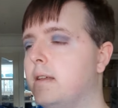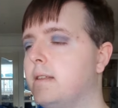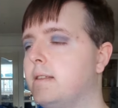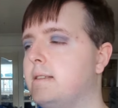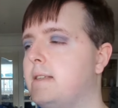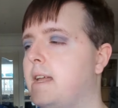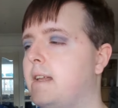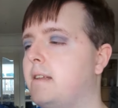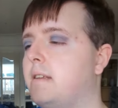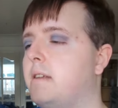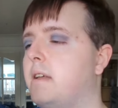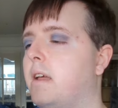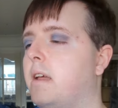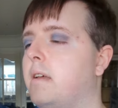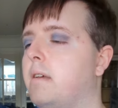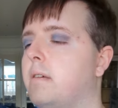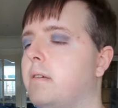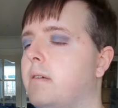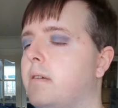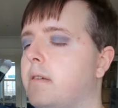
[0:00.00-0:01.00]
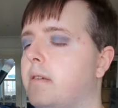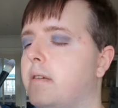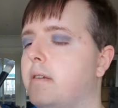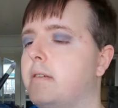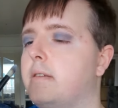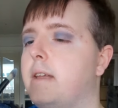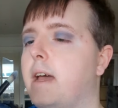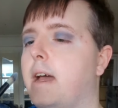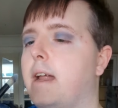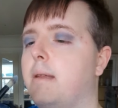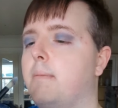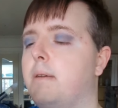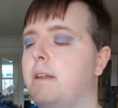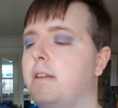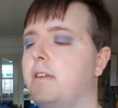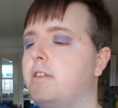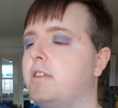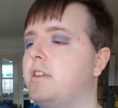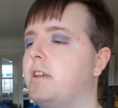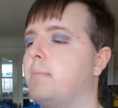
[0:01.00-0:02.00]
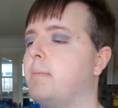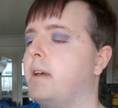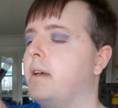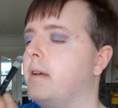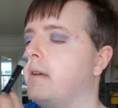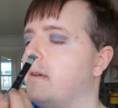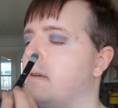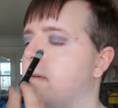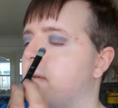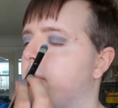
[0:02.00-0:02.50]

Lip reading: centre, just to add a bit of shimmer.